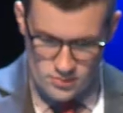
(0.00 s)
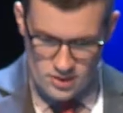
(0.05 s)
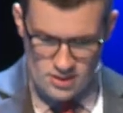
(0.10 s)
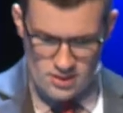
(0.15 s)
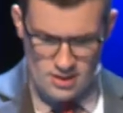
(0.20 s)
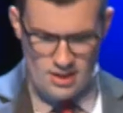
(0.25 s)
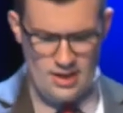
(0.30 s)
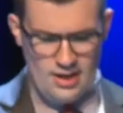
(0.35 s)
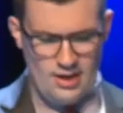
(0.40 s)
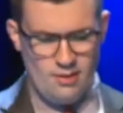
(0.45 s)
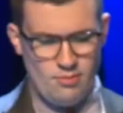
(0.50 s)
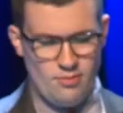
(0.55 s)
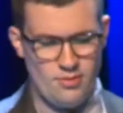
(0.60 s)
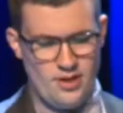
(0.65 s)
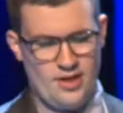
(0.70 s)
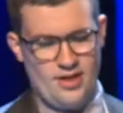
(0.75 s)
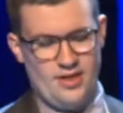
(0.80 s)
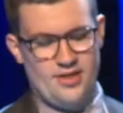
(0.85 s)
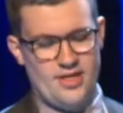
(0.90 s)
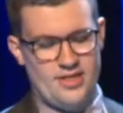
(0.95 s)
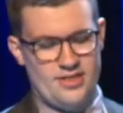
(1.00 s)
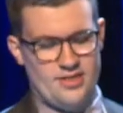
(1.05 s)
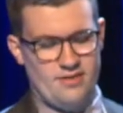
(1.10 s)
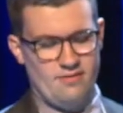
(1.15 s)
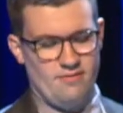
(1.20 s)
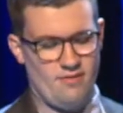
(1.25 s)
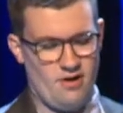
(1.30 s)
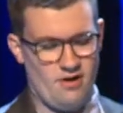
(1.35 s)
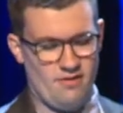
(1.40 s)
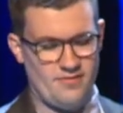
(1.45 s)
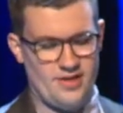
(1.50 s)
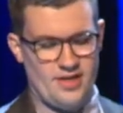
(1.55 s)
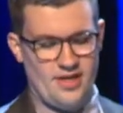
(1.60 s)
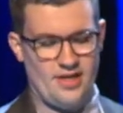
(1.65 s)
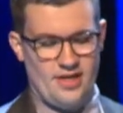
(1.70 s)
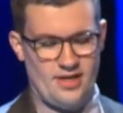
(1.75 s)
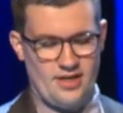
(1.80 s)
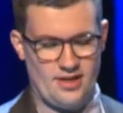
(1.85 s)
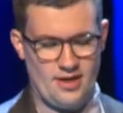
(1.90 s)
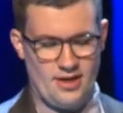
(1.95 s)
This involved
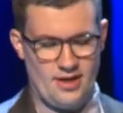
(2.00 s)
a